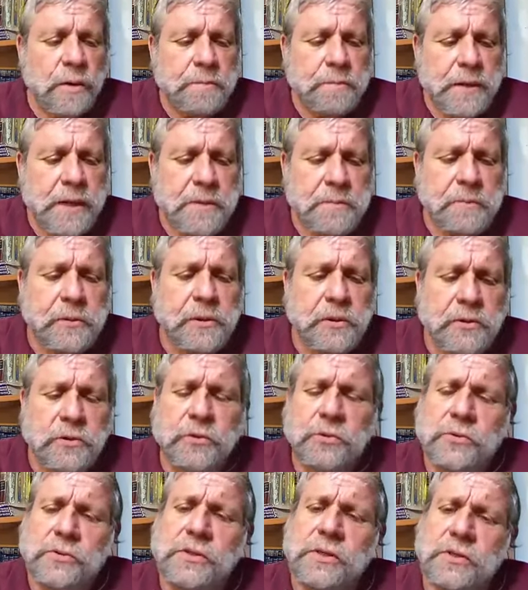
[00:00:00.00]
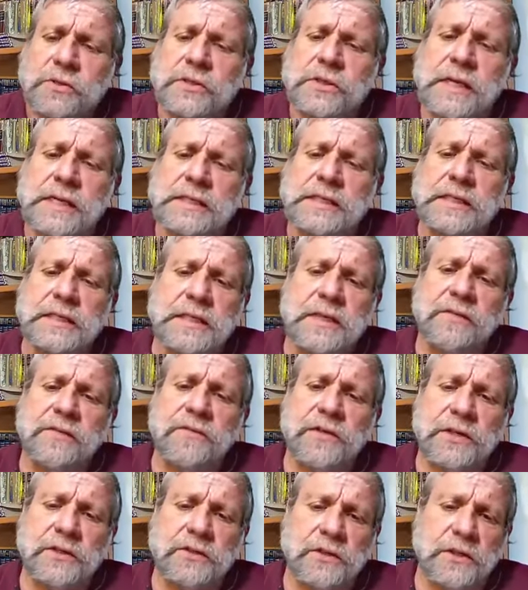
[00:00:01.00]
when people lose their
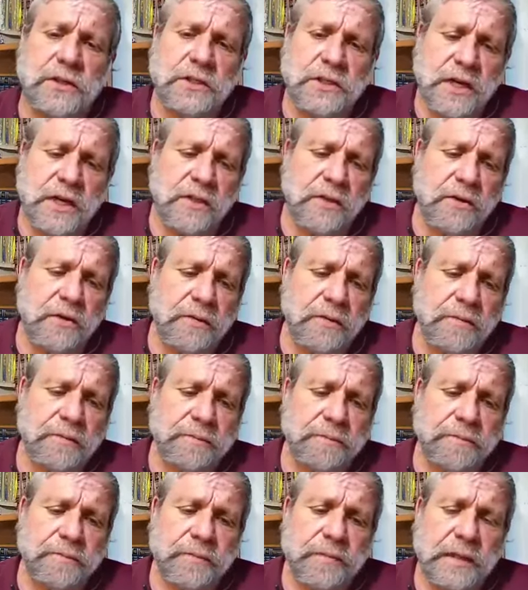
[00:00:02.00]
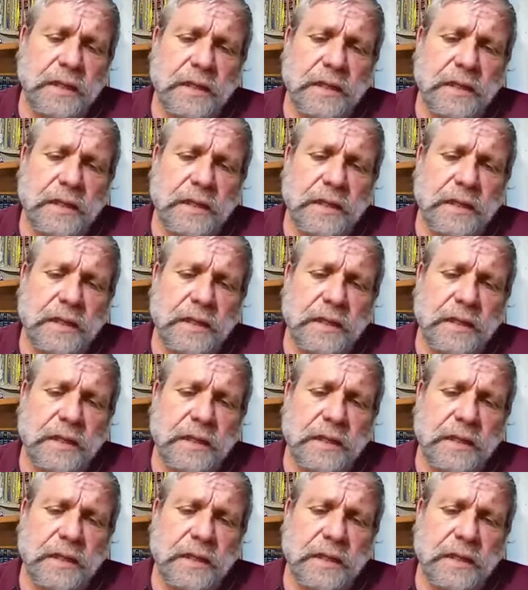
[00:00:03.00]
sensitivity to each other,